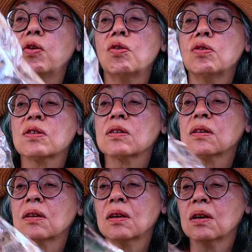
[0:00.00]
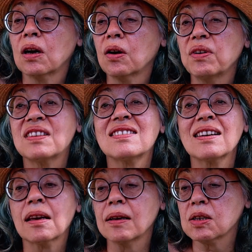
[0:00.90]
use with
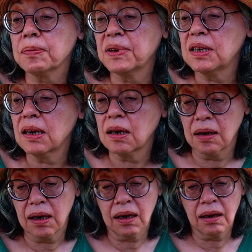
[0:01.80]
succulents particularly.